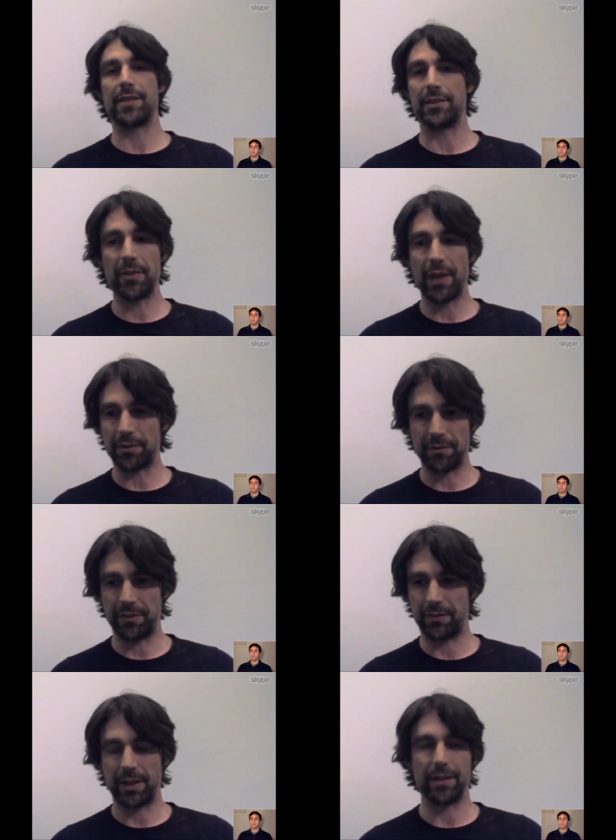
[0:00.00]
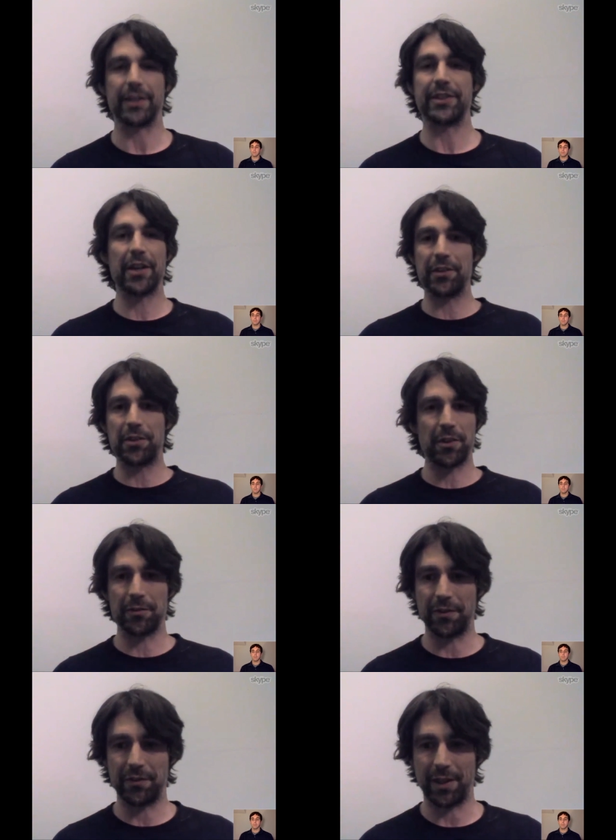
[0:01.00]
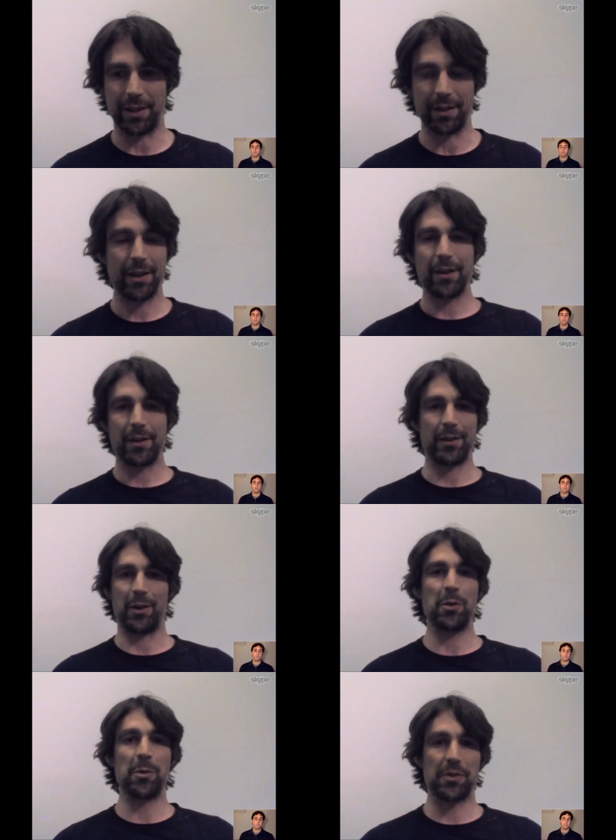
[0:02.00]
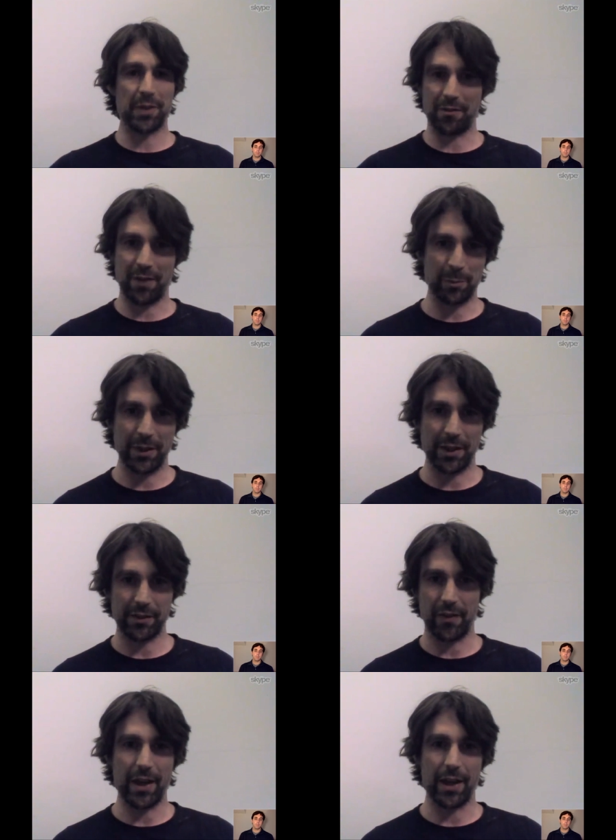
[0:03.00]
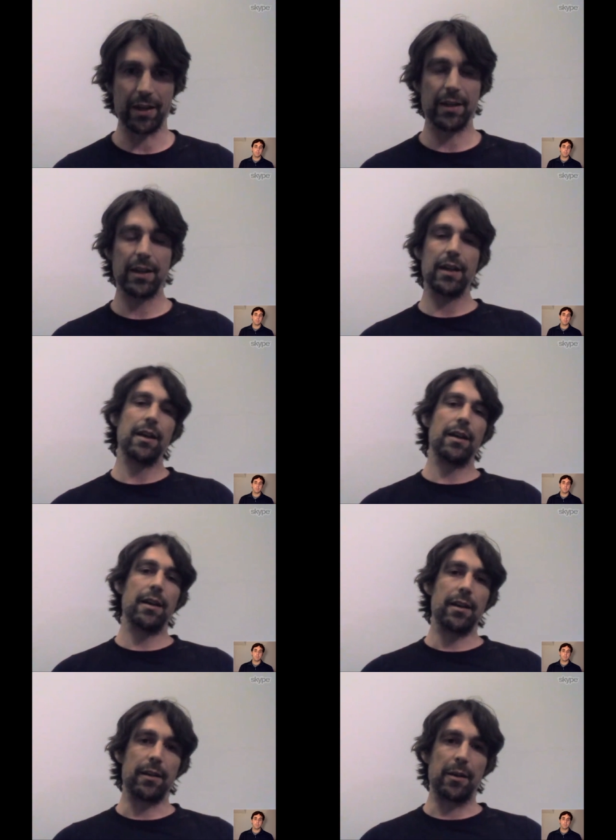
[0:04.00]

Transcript: people were ranked in, say, 2015, like January 2015. Who was the top ranked person then,